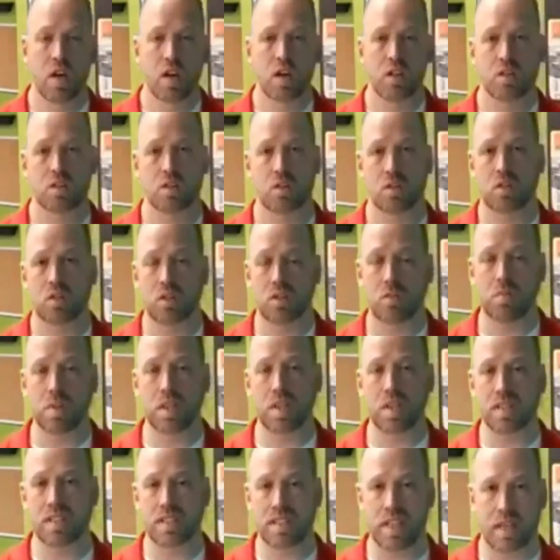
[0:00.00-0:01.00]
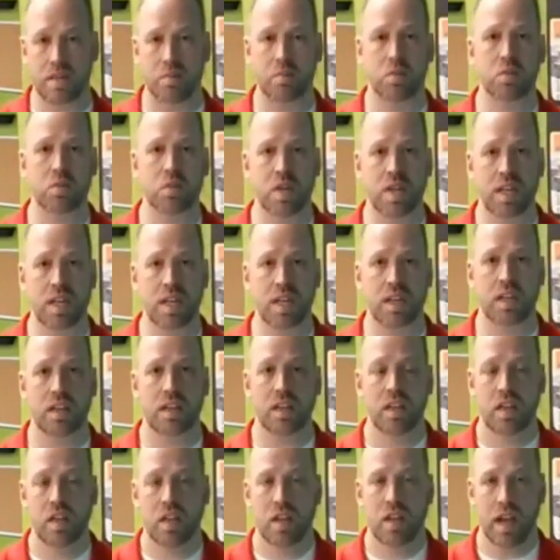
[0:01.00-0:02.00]
So it should be the same
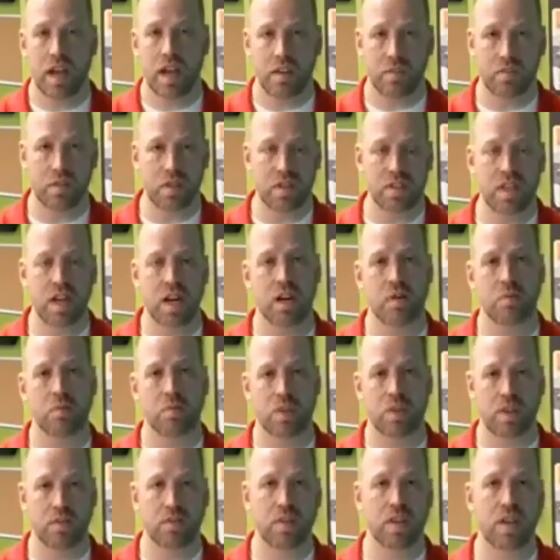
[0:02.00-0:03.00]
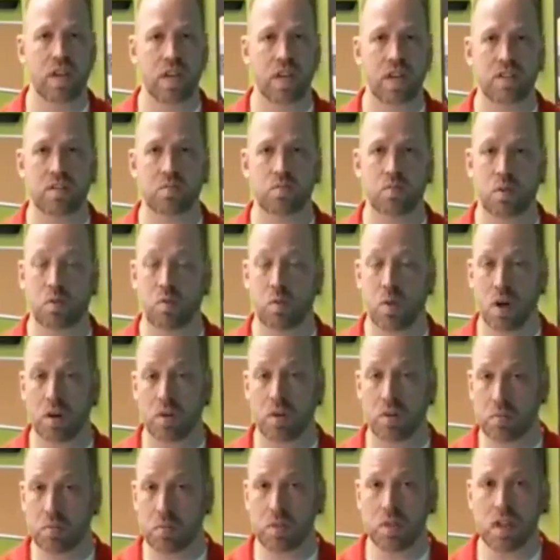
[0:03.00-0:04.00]
greeting every time with every customer.
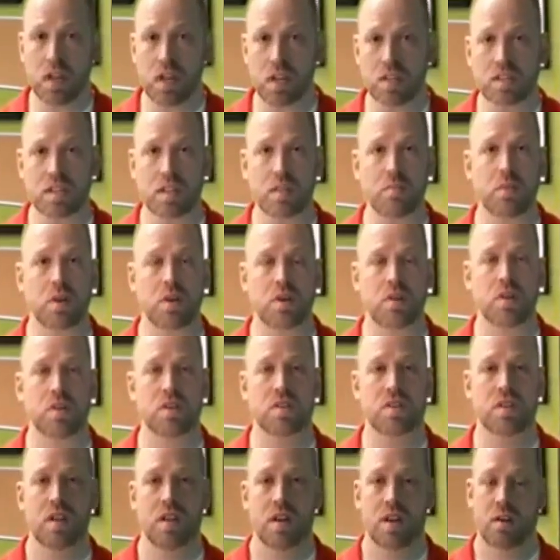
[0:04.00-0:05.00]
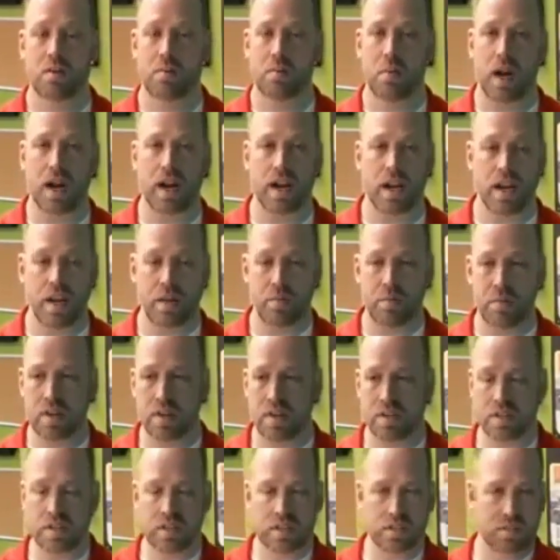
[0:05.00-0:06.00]
Welcome to McCloskey Motors. My name
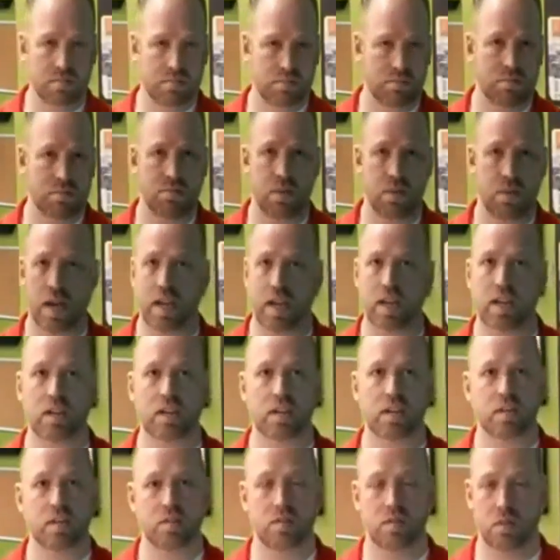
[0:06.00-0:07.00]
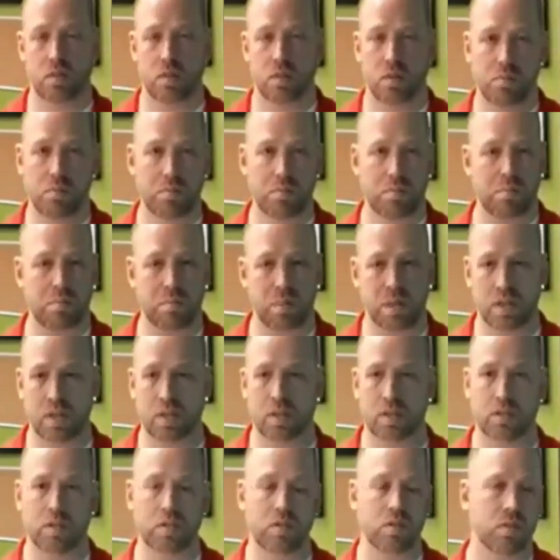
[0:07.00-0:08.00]
is Mike or
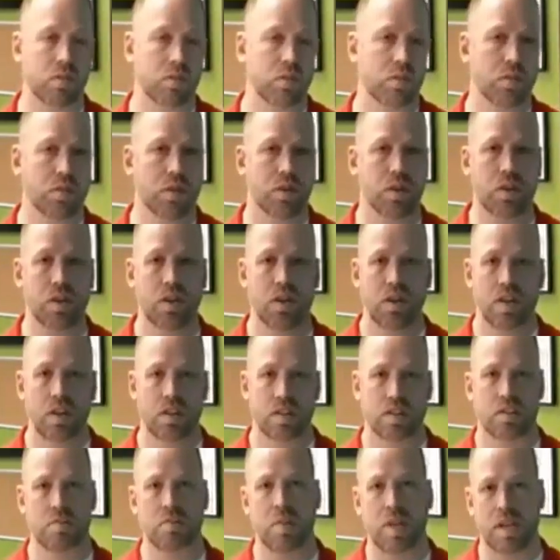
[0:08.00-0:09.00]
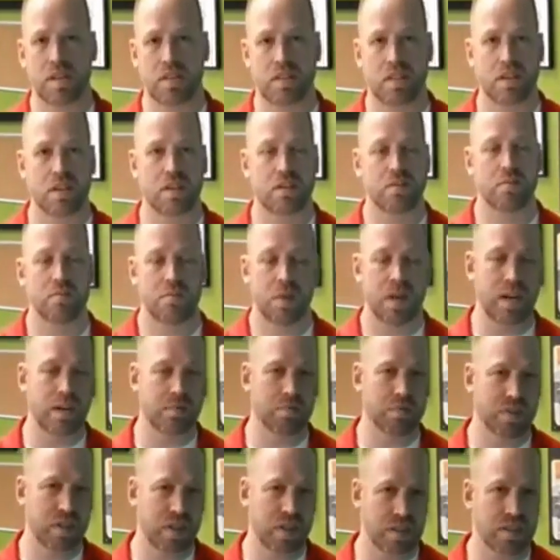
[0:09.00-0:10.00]
Bill or Samantha. My
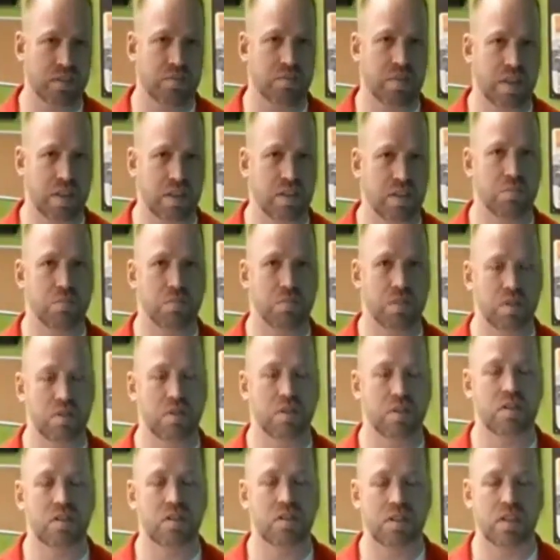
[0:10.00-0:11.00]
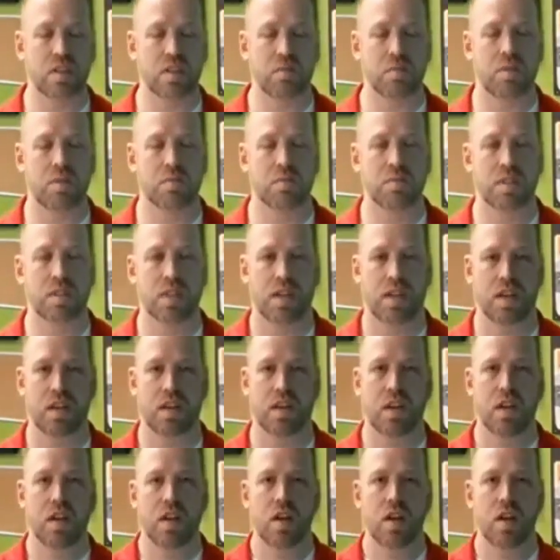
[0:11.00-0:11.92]
name's not Samantha, but you understand what I'm saying.